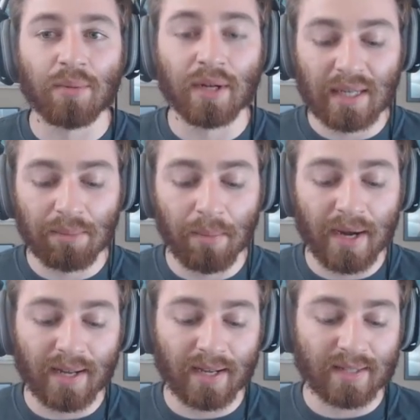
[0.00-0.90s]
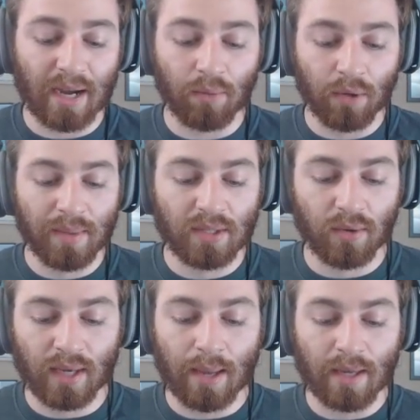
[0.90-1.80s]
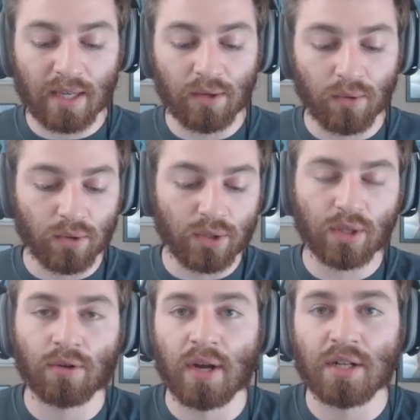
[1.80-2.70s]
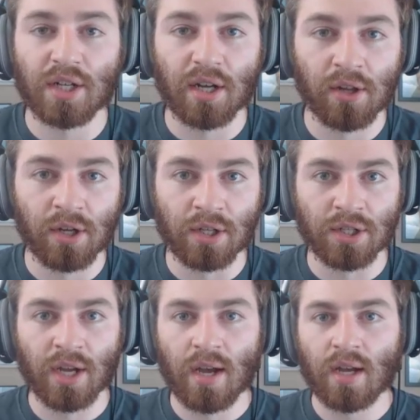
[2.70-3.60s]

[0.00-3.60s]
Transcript: But keep in mind, yeah, guys, I will be doing a huge Grand Challenge